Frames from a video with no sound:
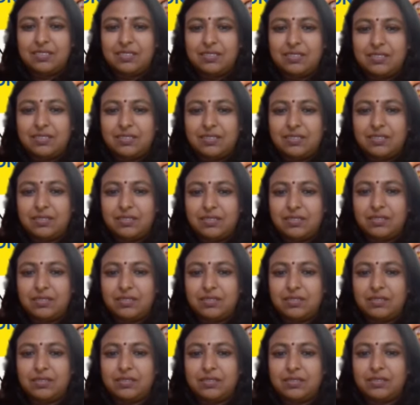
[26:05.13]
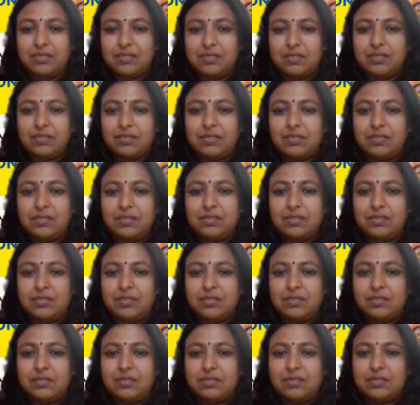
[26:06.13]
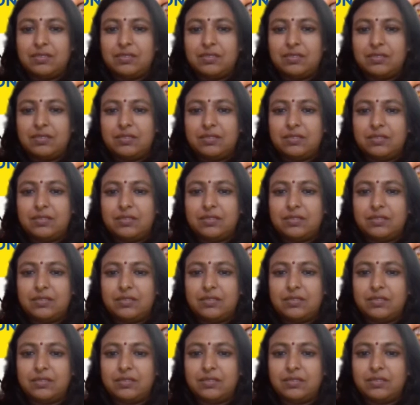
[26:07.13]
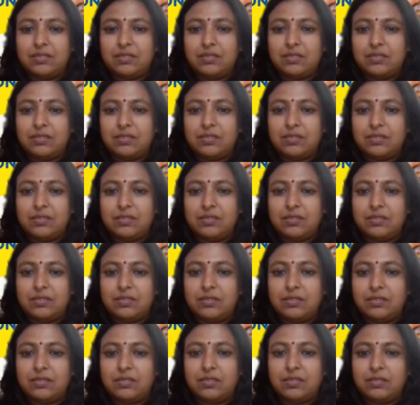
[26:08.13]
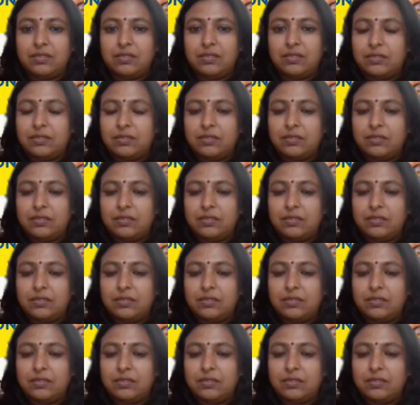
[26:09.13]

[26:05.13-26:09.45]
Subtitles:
(silent)